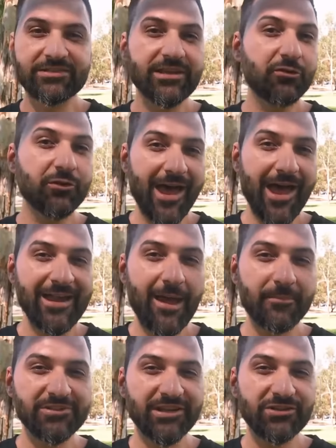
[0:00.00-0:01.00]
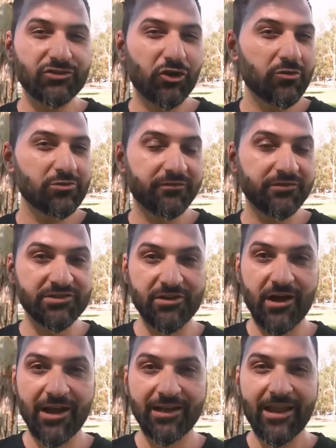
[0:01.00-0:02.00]
You see, Quran apps in terms of
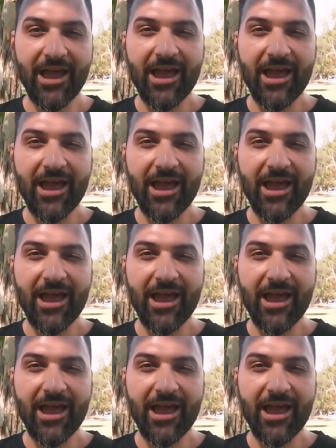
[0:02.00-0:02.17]
design,